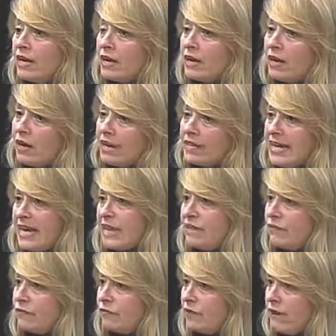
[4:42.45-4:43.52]
uh,
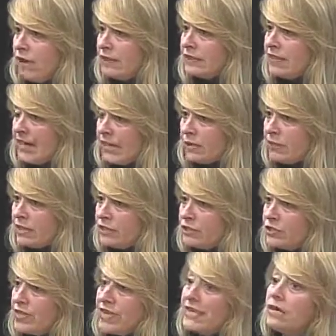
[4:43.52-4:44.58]
native uh, language,
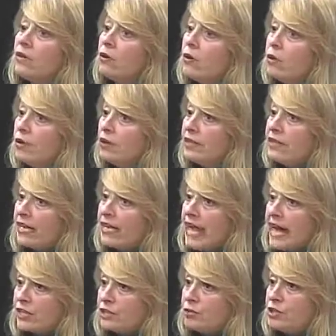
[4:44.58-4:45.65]
they can call and
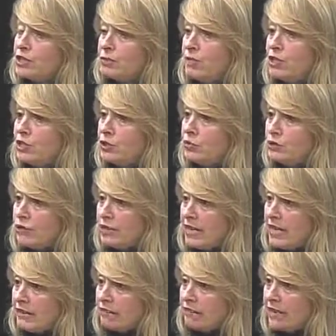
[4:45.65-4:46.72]
actually speak to you in your
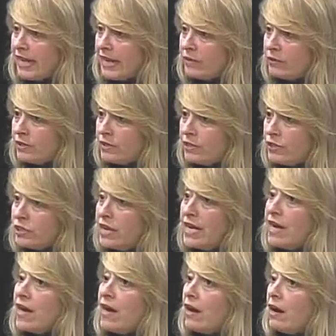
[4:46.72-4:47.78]
native language
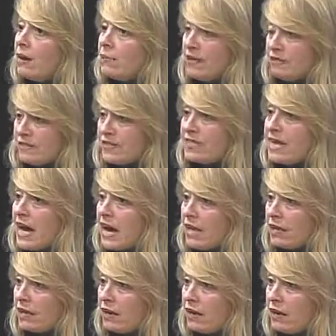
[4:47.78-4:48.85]
um, if it's not
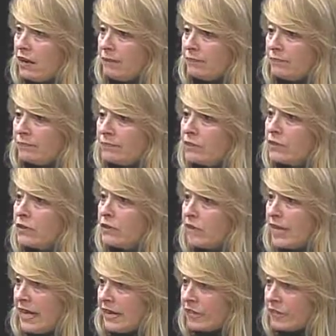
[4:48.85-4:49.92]
um,
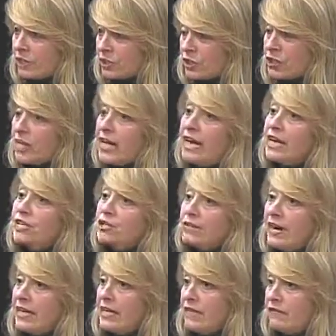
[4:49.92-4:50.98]
English and try
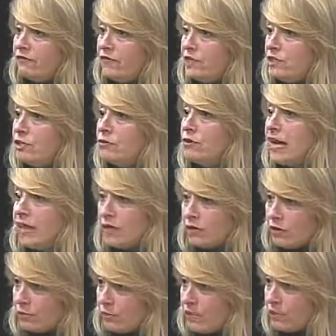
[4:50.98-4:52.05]
to convince you that you
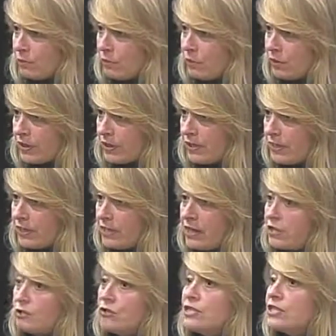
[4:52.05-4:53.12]
could be deported.
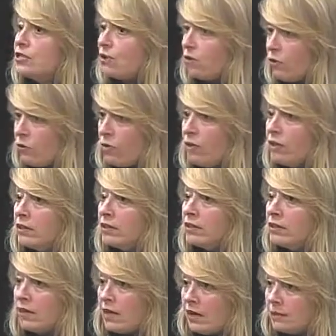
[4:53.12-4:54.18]
So these are all
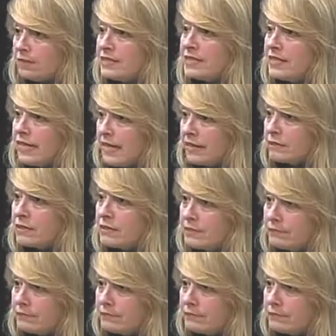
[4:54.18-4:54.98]
um, scams.